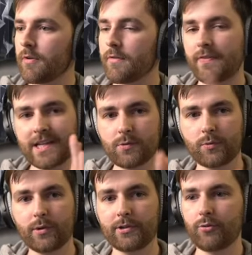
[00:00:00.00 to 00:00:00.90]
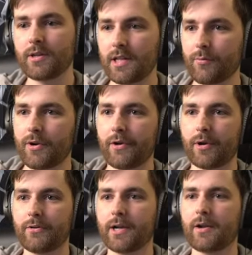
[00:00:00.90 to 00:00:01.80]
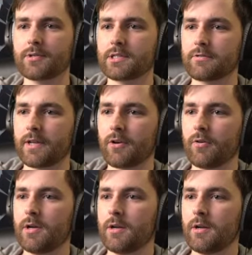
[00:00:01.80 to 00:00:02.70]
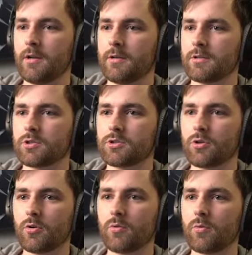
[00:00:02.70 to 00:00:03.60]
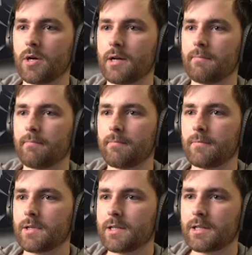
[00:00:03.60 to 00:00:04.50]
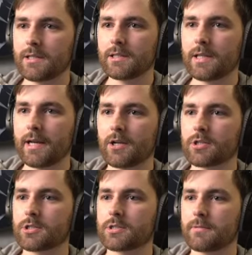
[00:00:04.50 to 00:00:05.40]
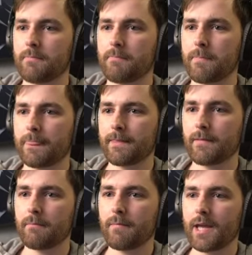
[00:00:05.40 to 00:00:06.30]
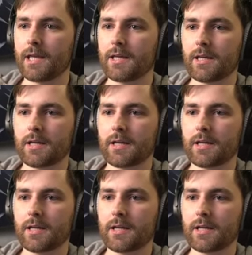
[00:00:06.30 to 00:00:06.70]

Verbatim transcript: that's what we'll do and then we'll render it out as a video. So um, let us make